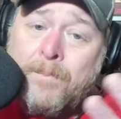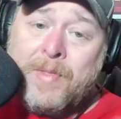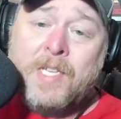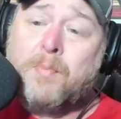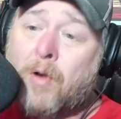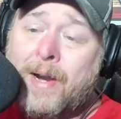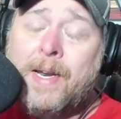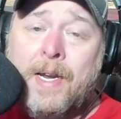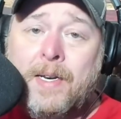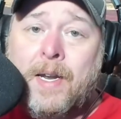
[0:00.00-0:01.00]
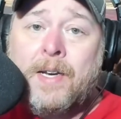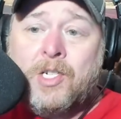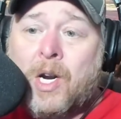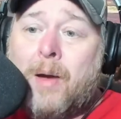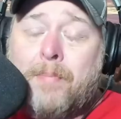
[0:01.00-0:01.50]
This Brady and
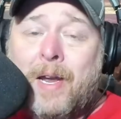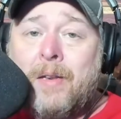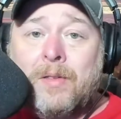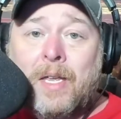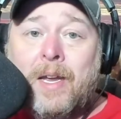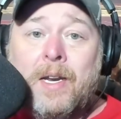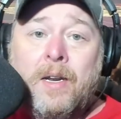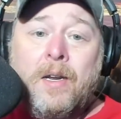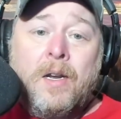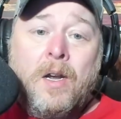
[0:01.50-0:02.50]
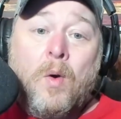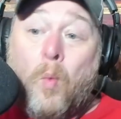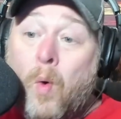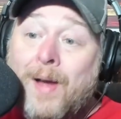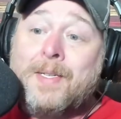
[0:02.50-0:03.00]
Sean Payton thing
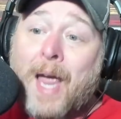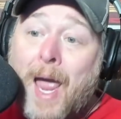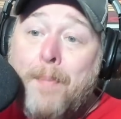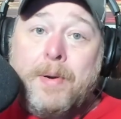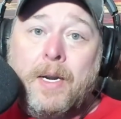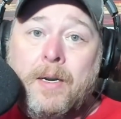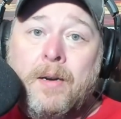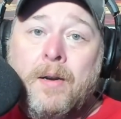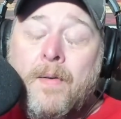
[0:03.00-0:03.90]
was happening.